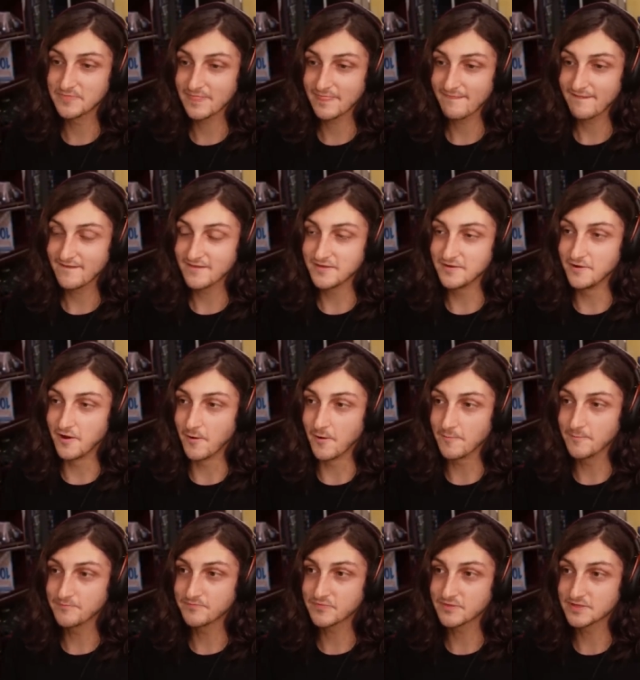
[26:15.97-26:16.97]
you know,
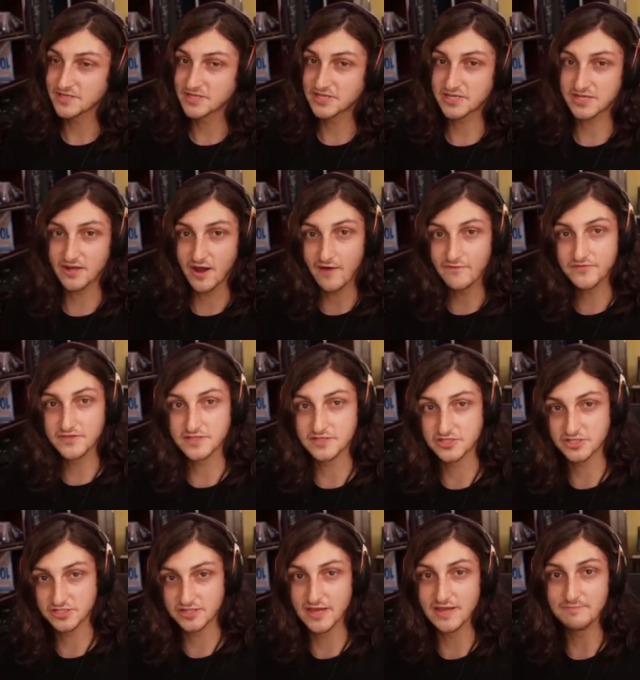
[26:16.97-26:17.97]
scuffed as
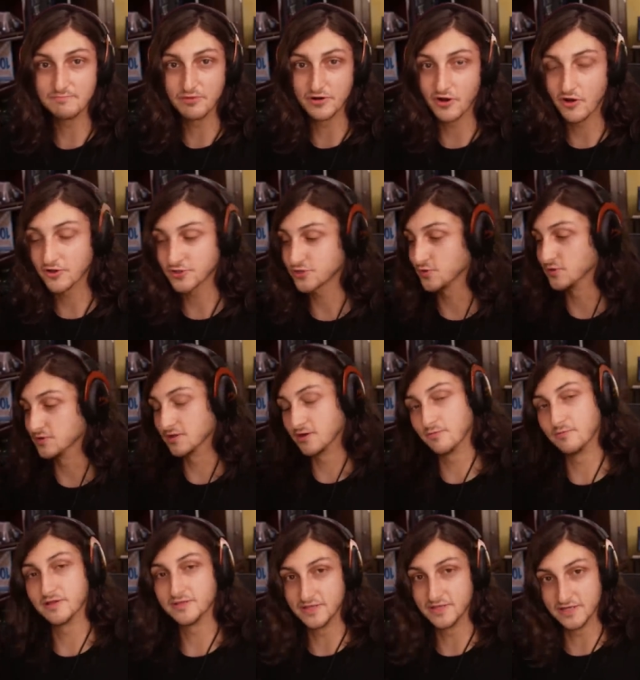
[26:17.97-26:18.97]
shit, but also a little
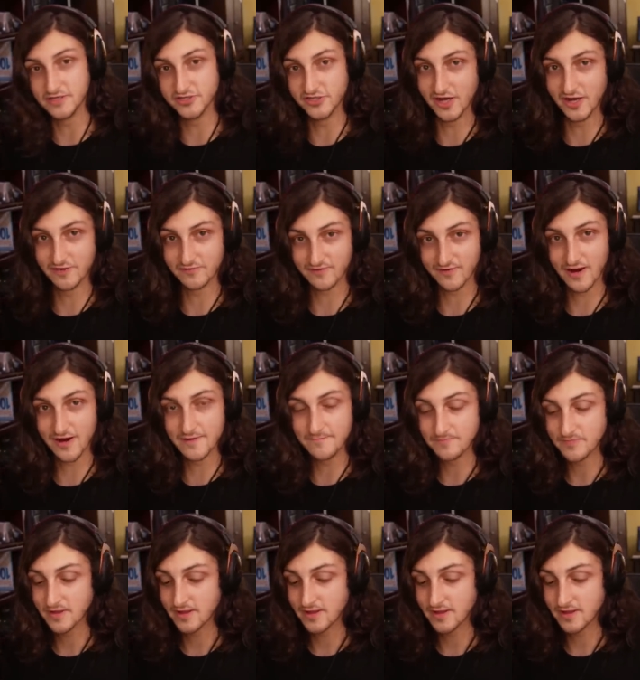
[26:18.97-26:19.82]
bit degen, right?